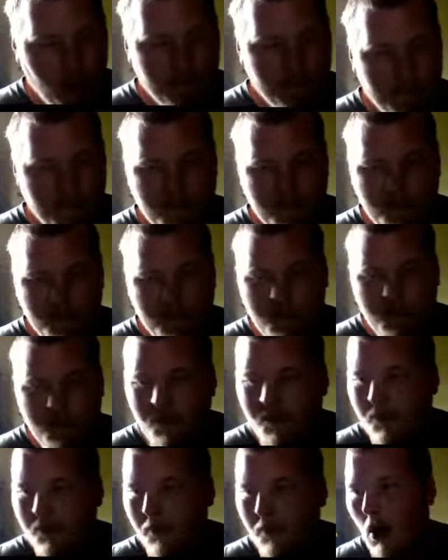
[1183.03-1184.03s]
I
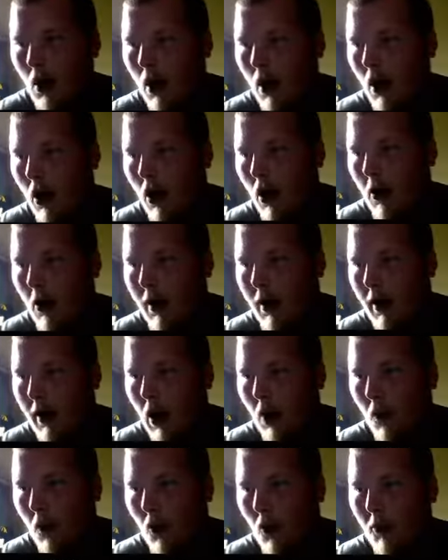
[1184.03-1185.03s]
got one more
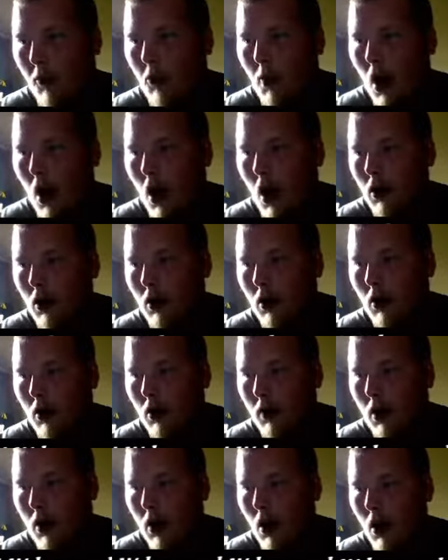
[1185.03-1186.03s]
bottle of
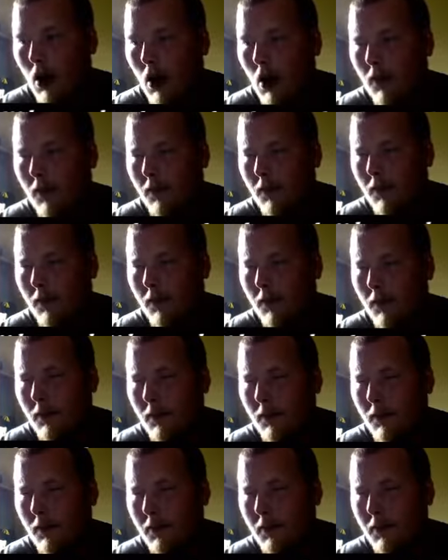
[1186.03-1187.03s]

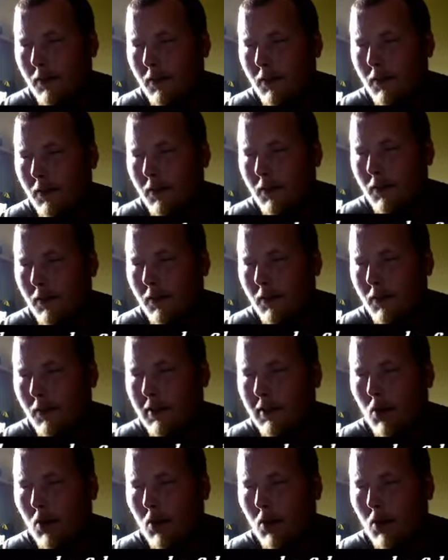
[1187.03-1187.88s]
Gizmoglobin